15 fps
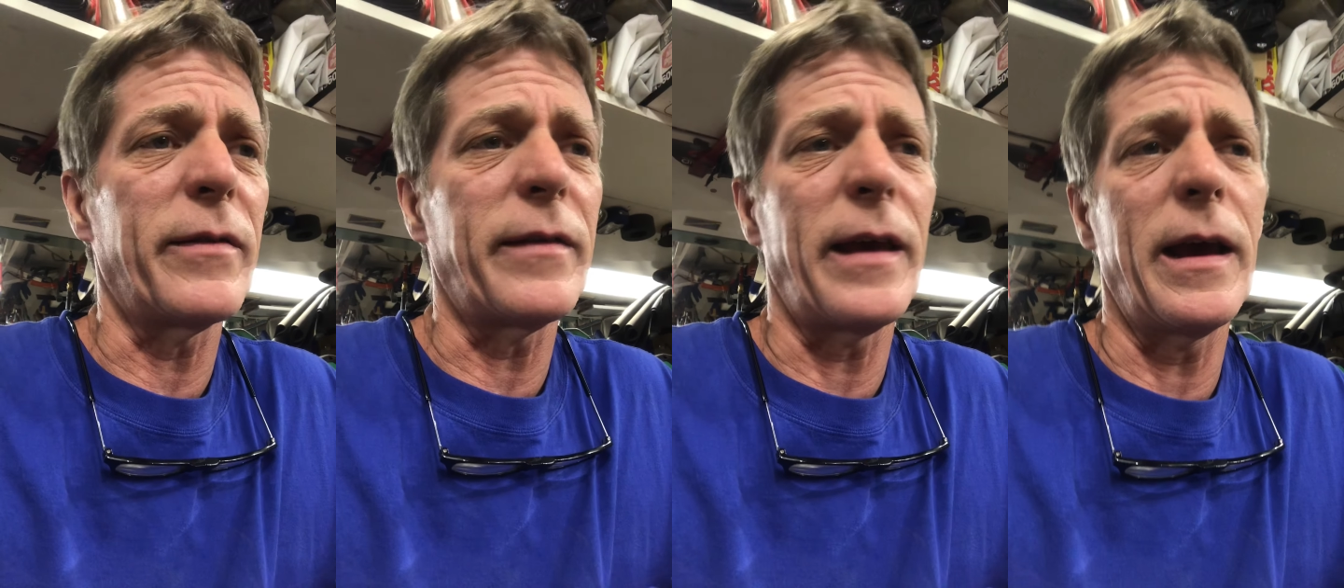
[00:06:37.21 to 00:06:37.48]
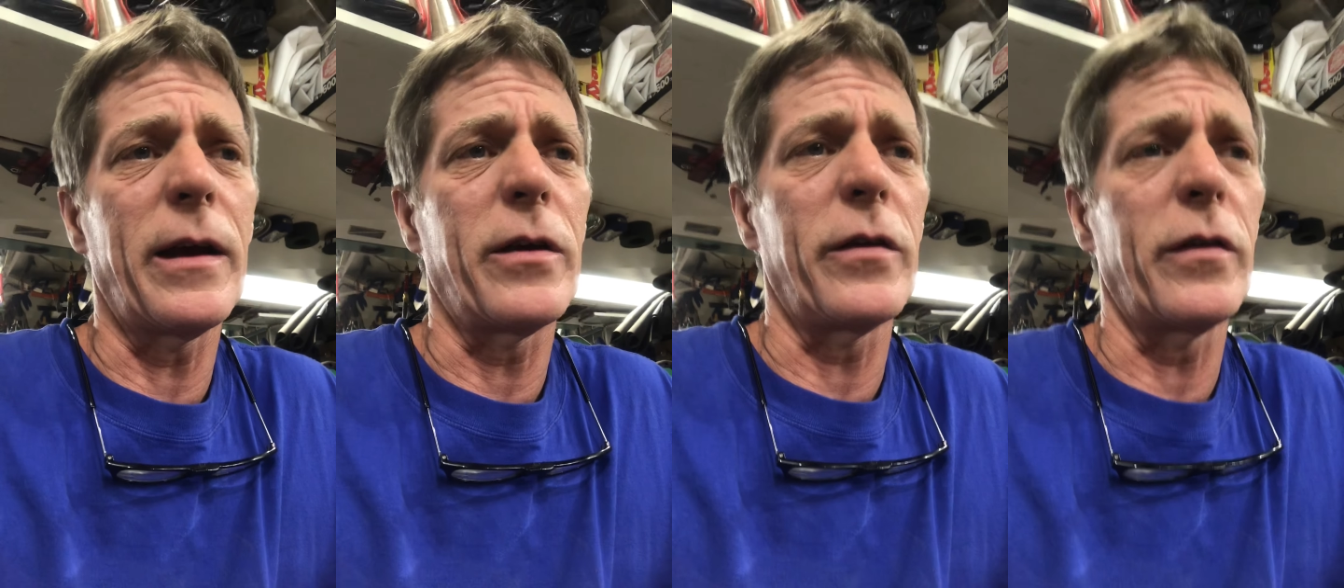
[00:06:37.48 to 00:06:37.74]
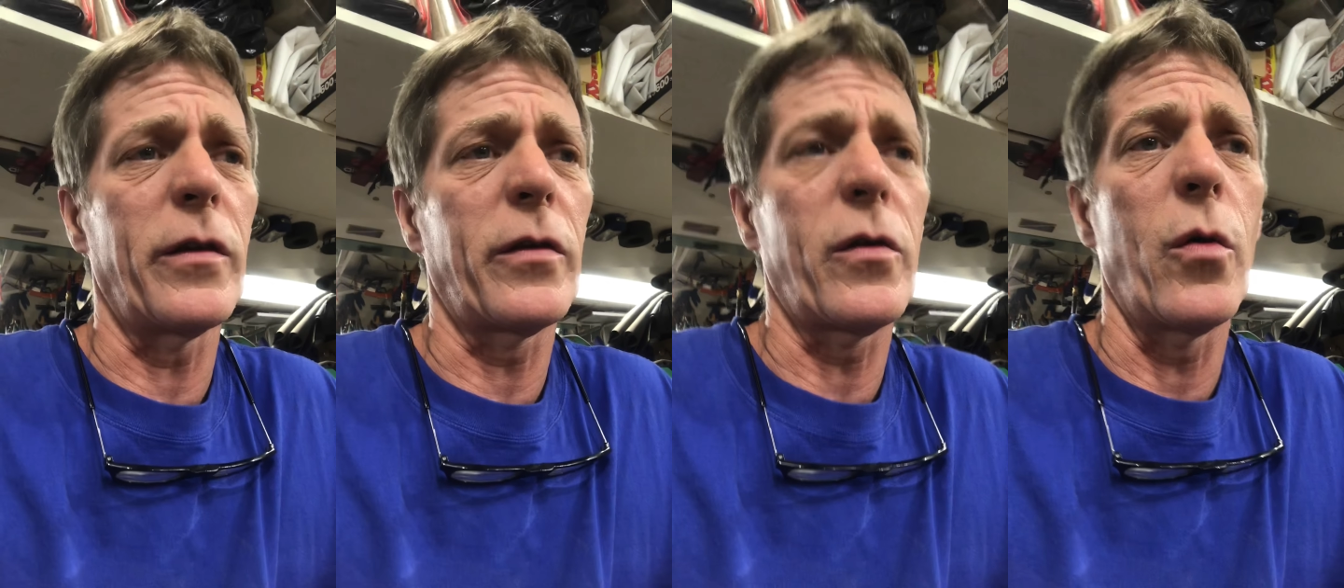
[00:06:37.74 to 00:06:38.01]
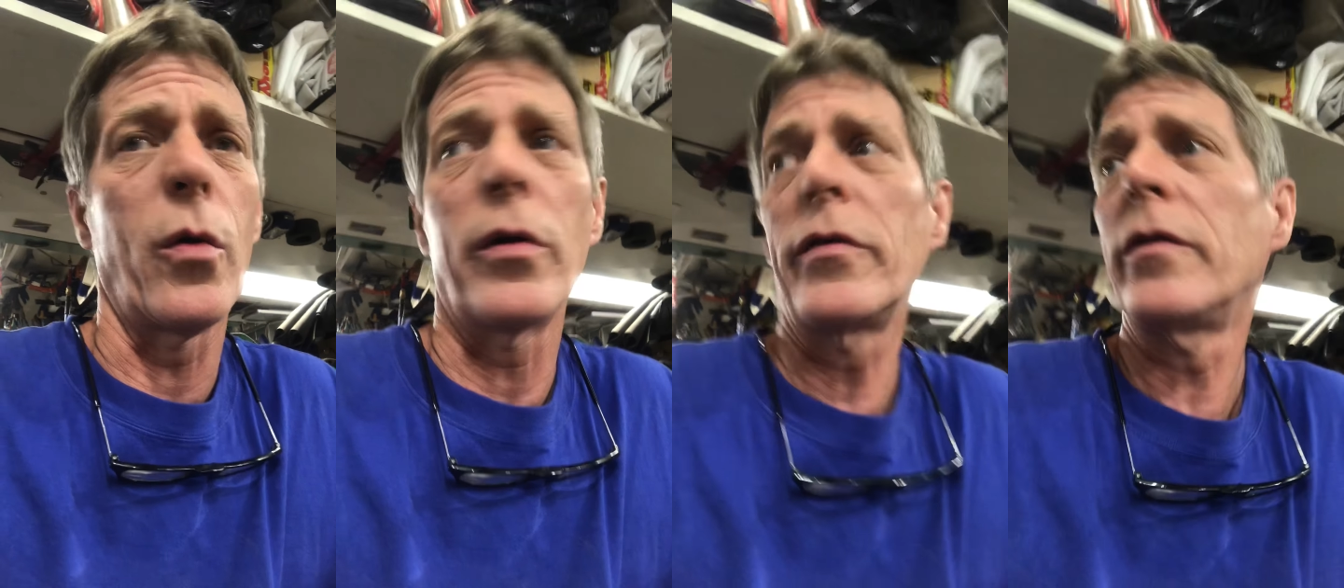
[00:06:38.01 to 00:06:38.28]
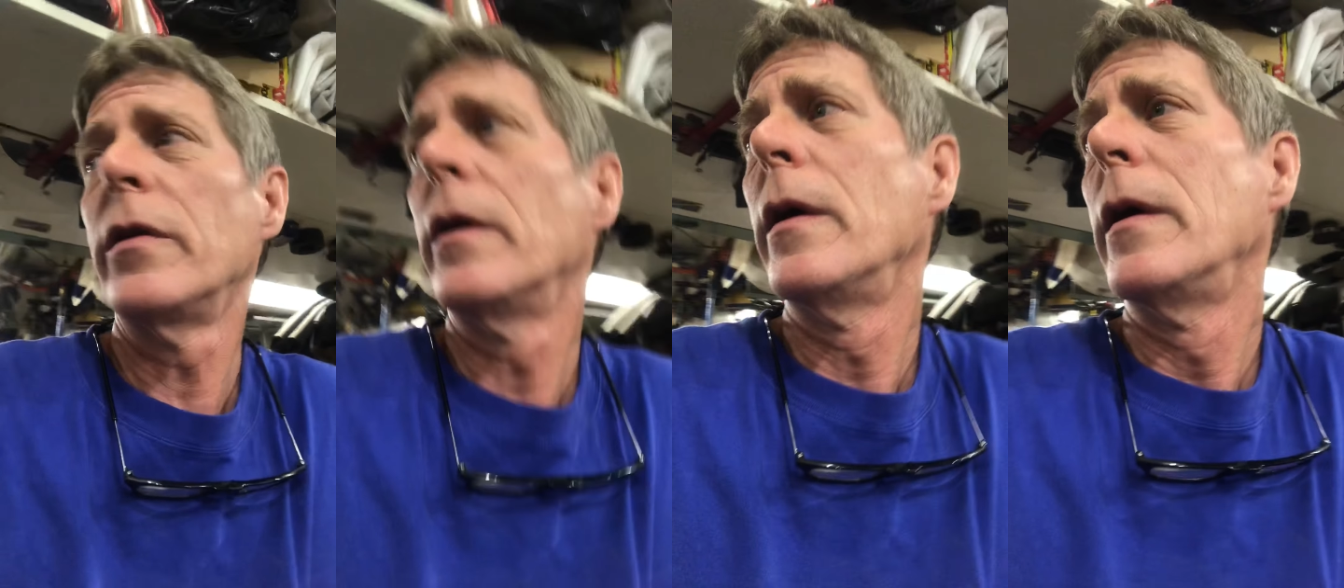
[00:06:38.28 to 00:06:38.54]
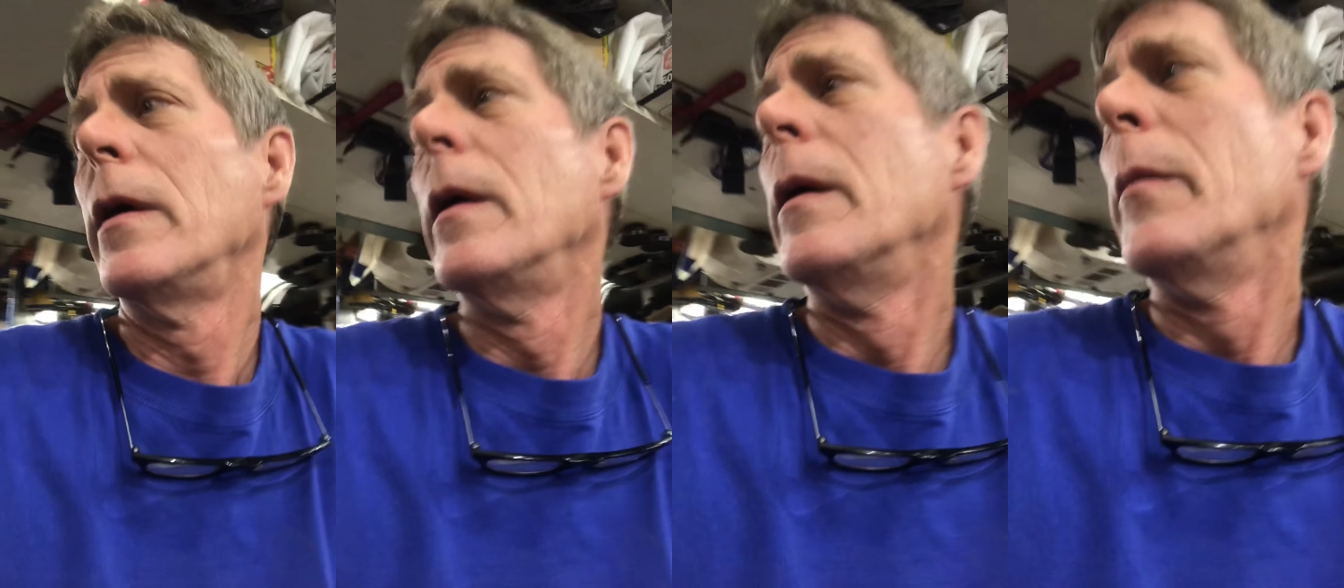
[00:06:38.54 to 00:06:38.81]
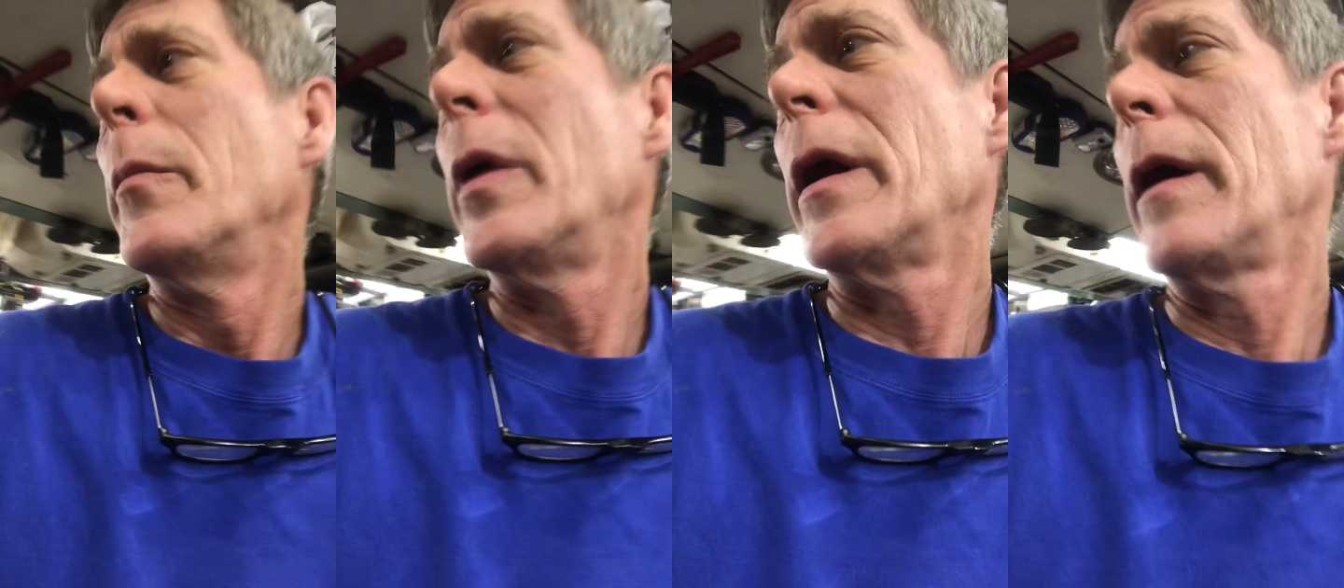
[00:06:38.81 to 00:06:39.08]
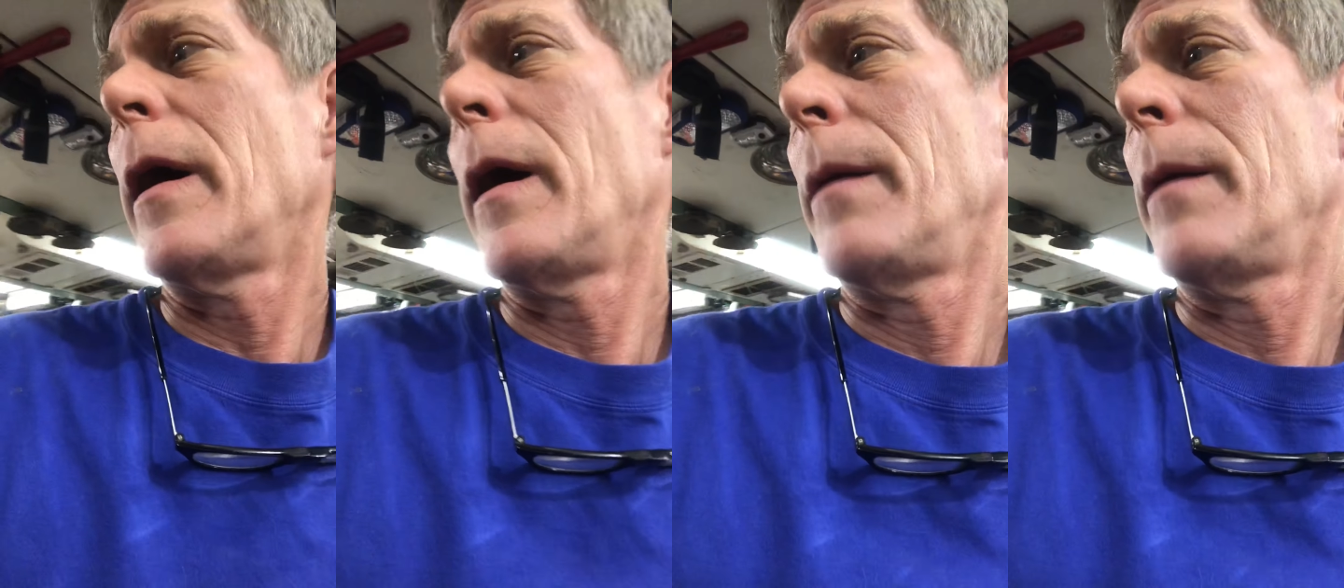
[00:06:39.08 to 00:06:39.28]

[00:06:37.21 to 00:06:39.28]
sand because it's coarse. But